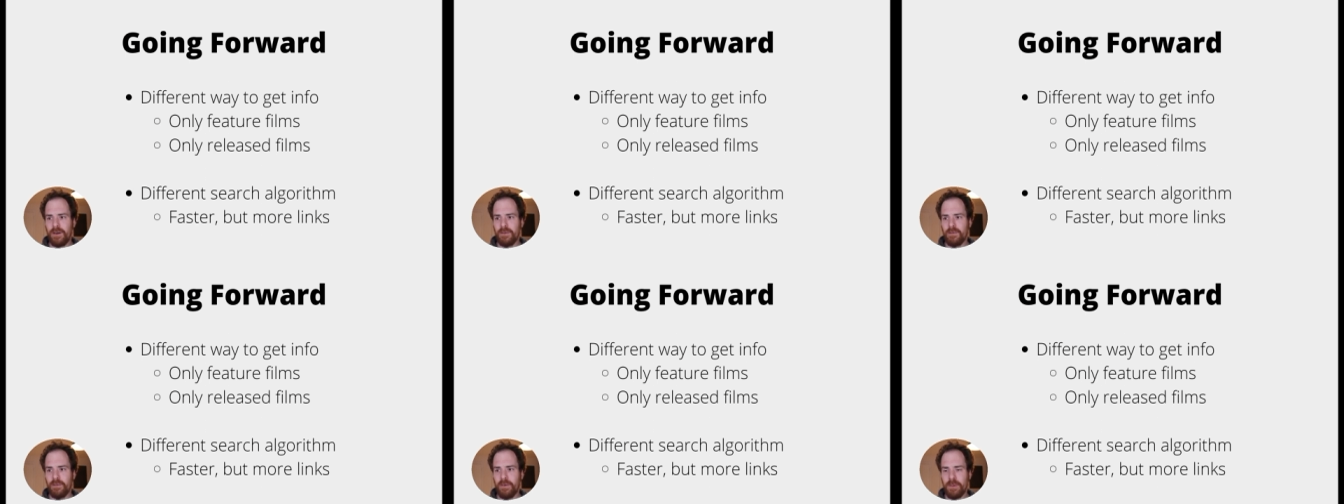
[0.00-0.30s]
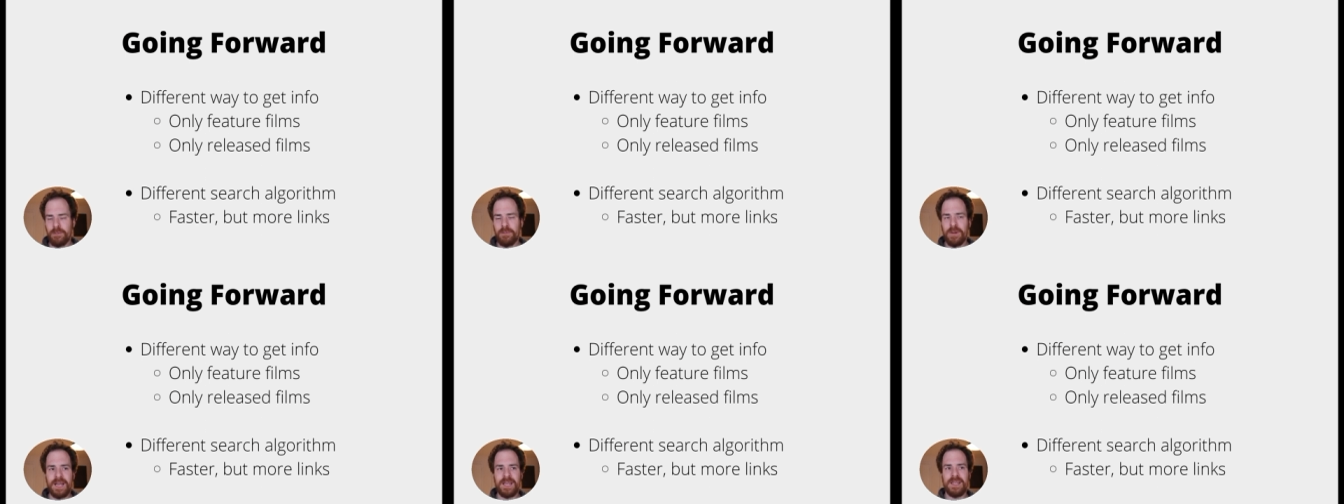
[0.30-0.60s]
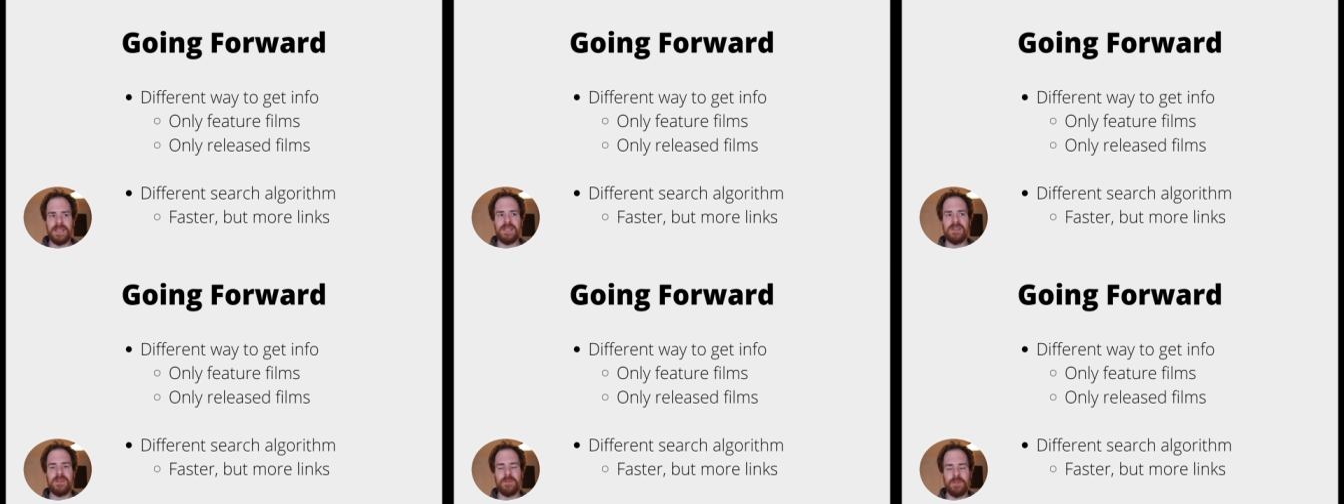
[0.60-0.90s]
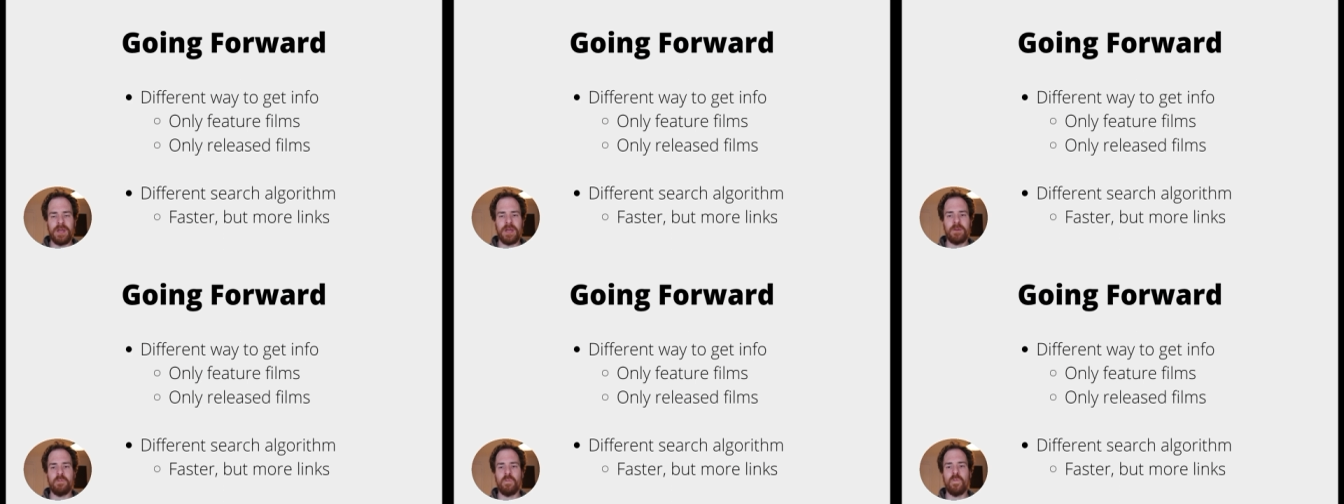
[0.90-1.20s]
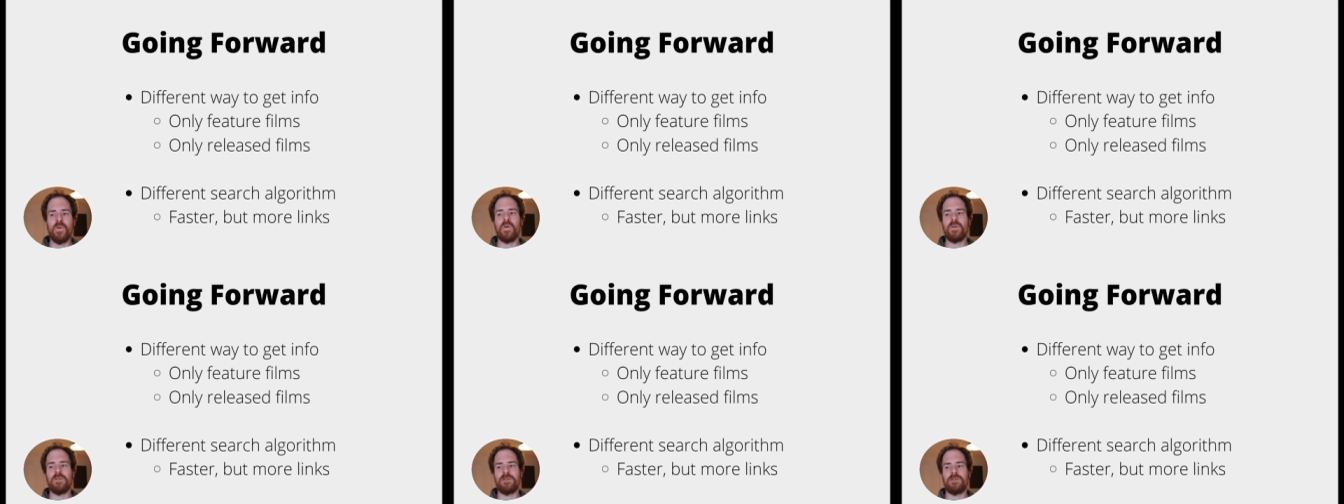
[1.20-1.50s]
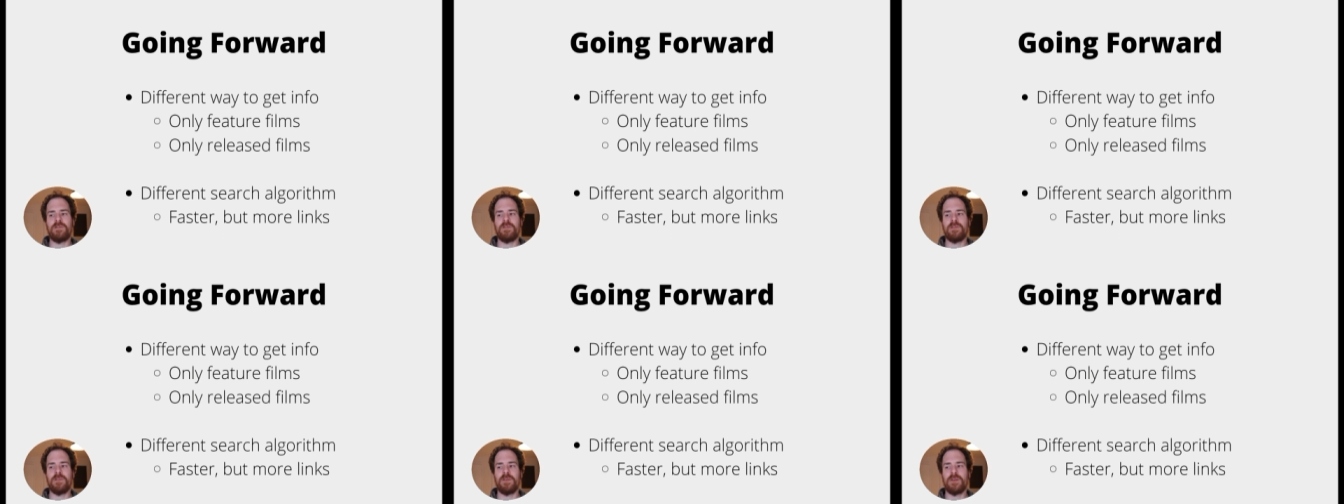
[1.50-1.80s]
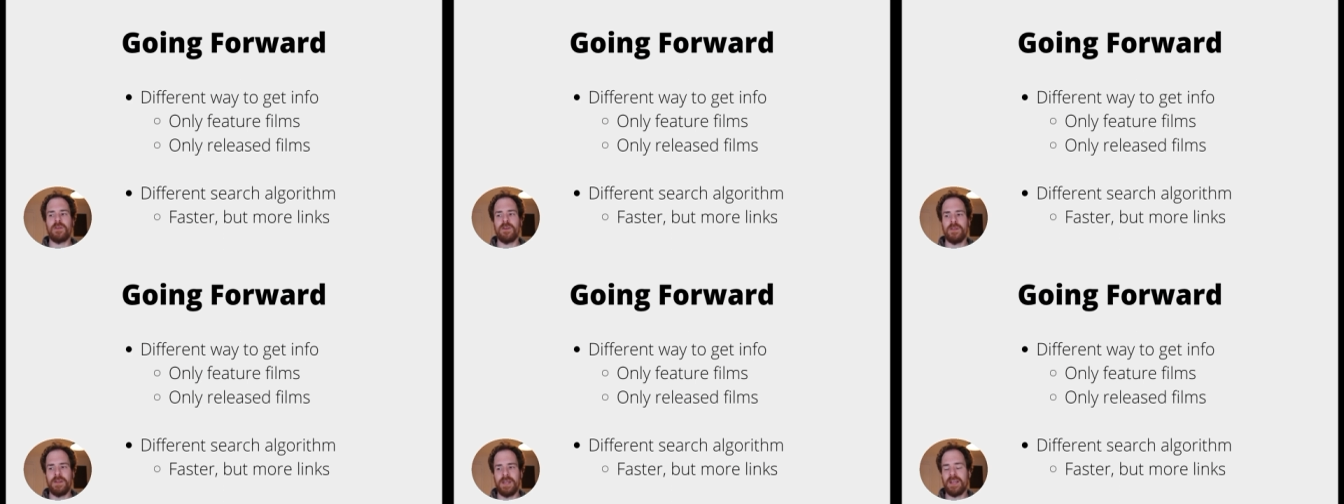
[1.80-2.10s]
We might need to make more
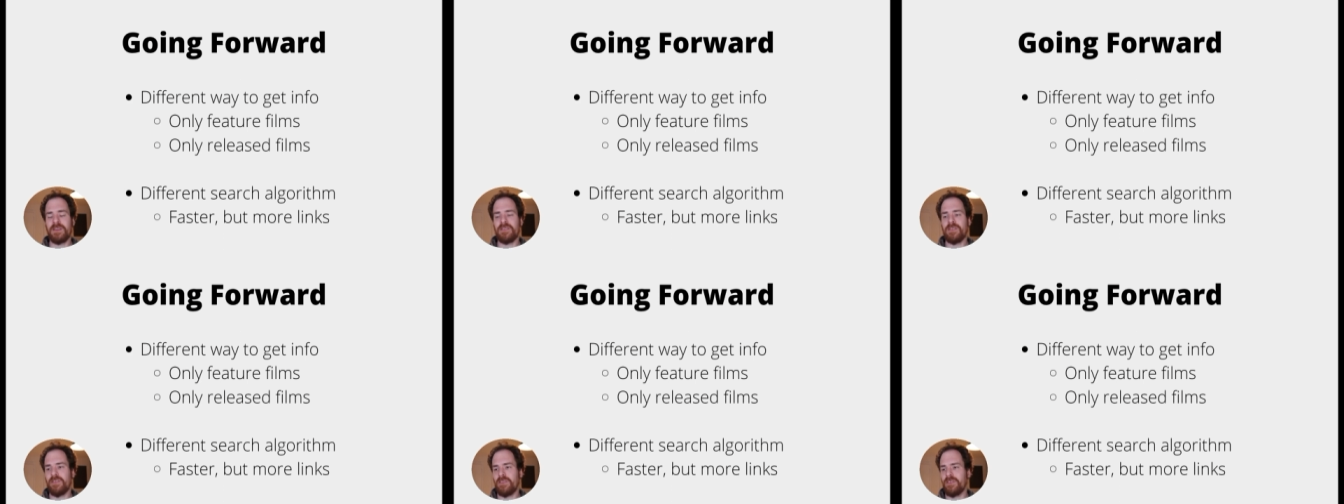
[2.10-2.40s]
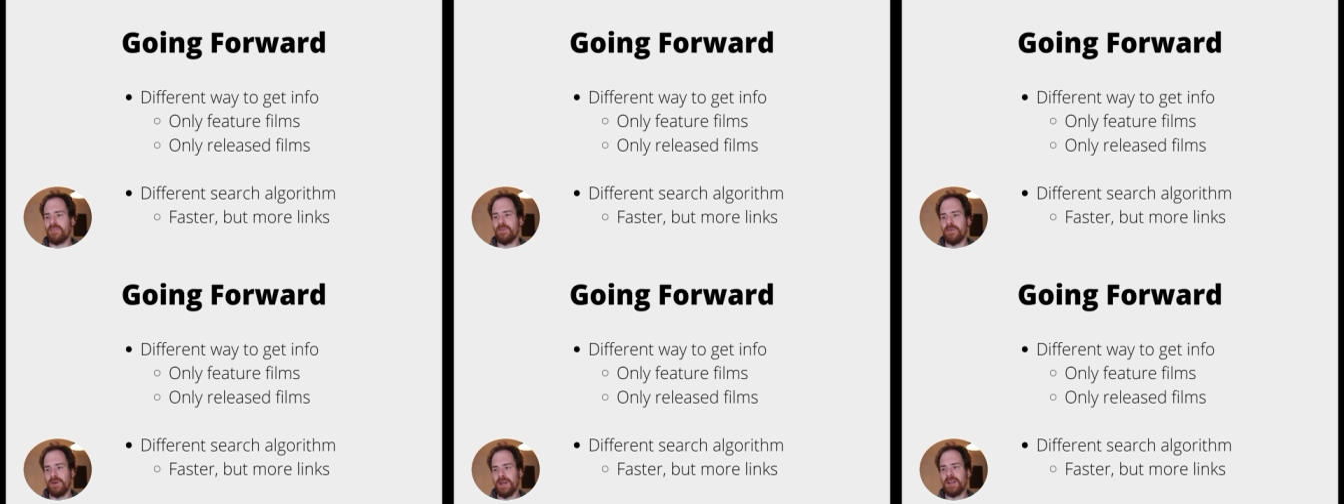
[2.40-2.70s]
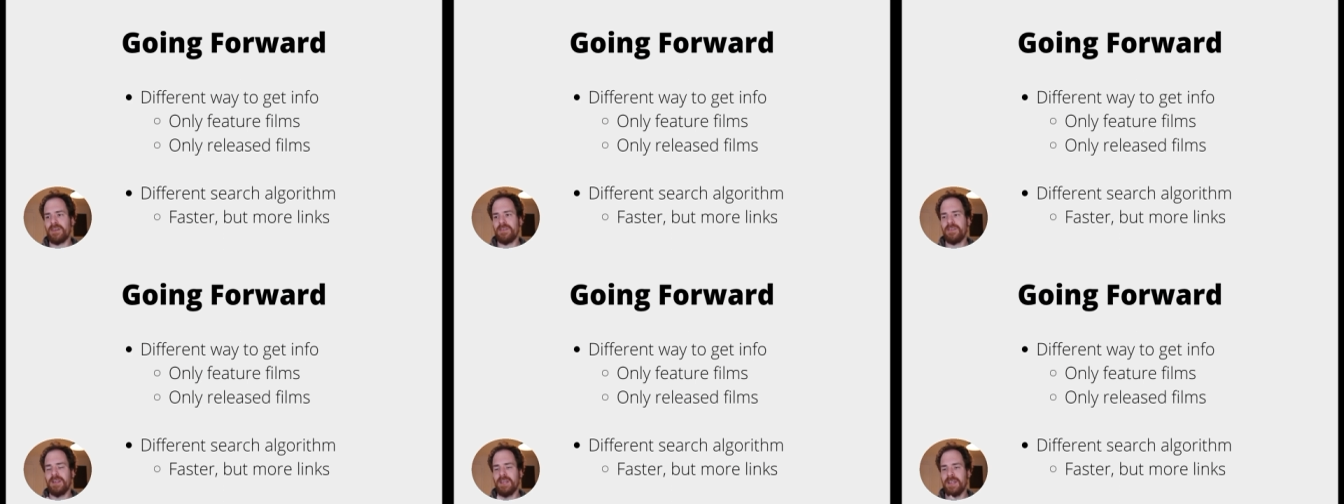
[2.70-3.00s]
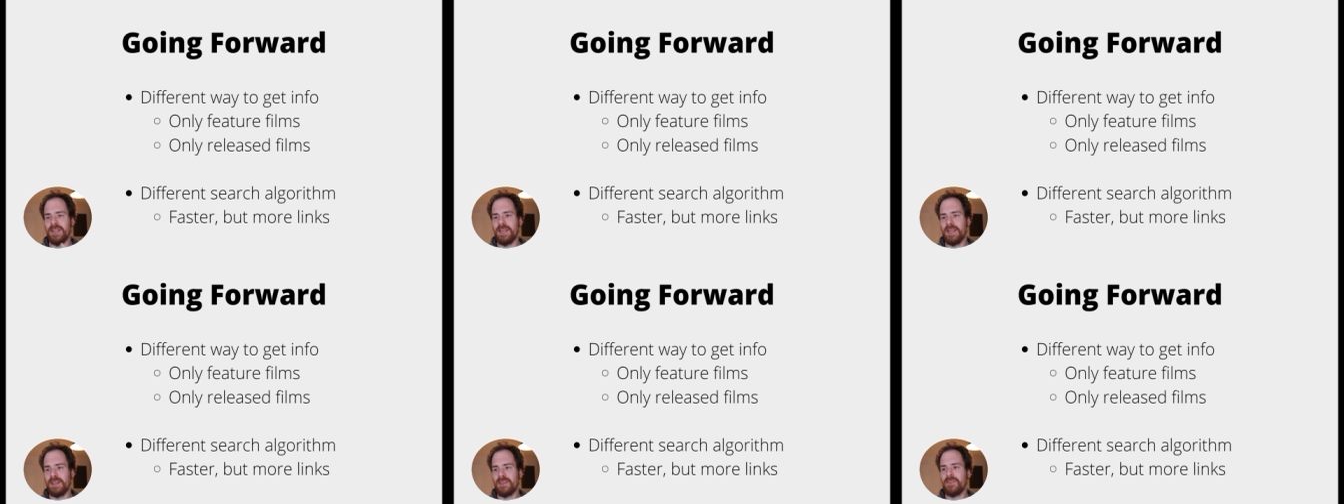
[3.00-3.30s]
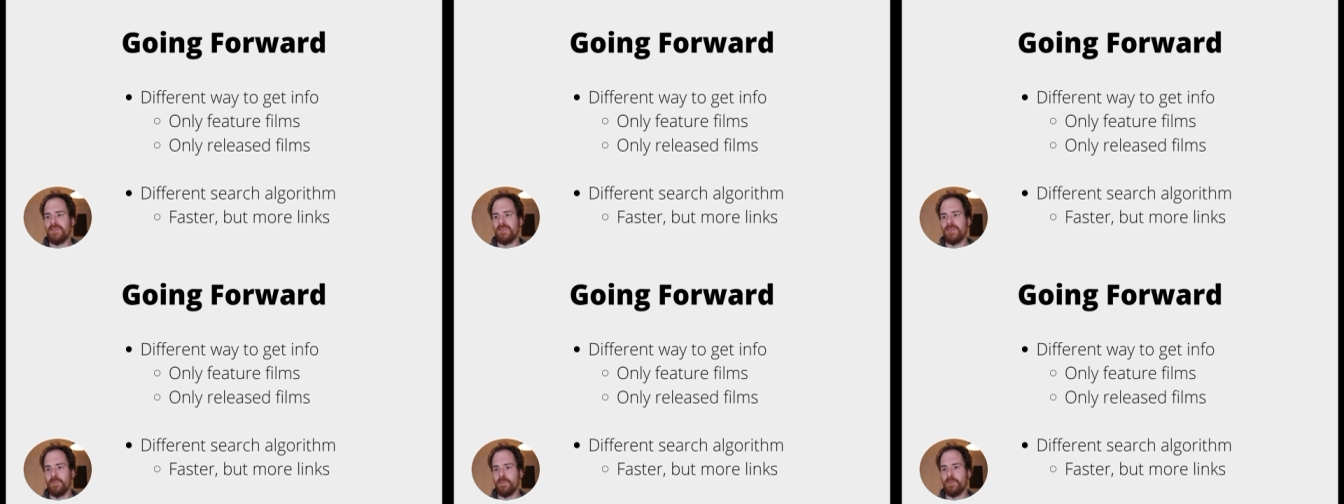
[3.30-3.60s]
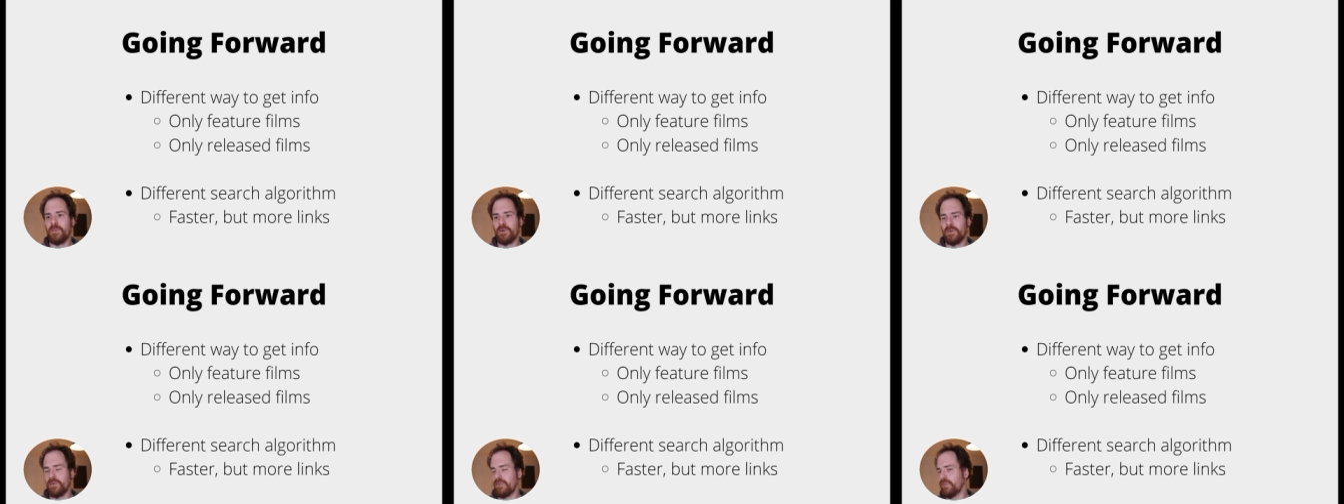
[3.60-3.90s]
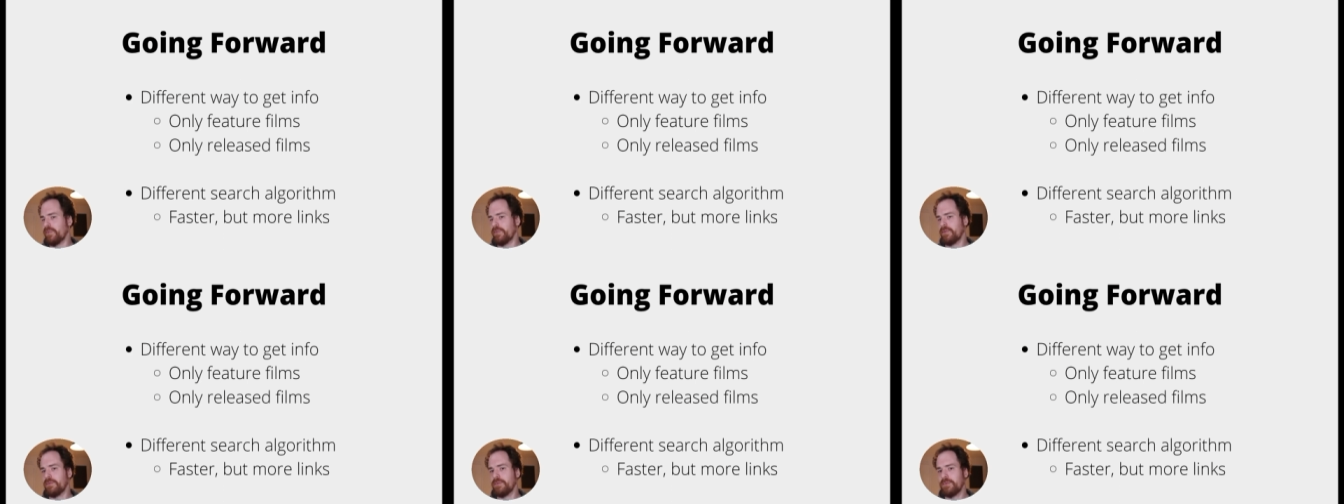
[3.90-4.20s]
connections to actually get to the
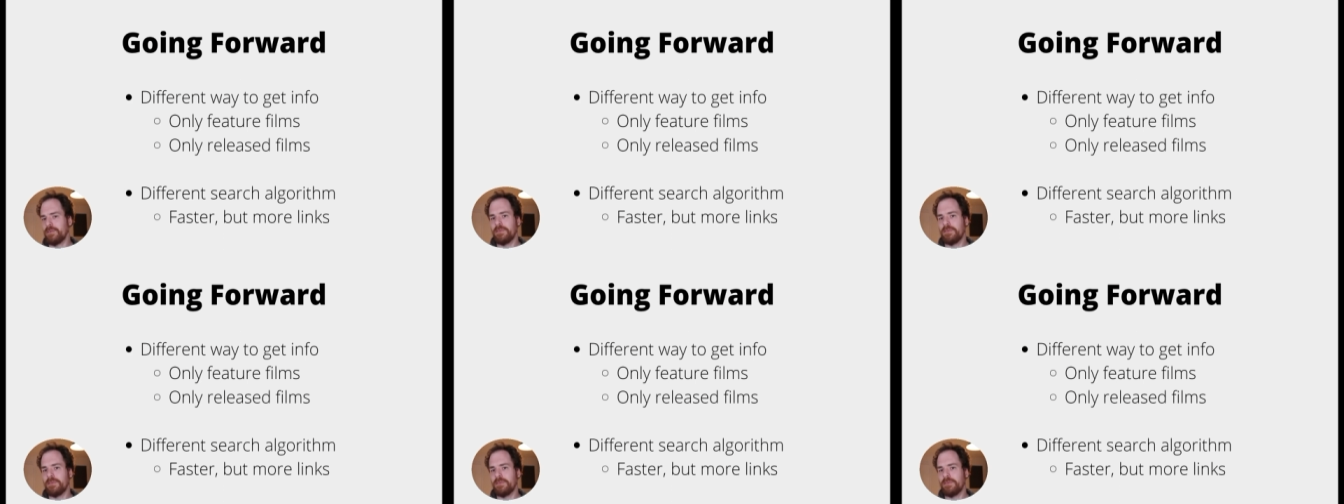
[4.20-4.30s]
person.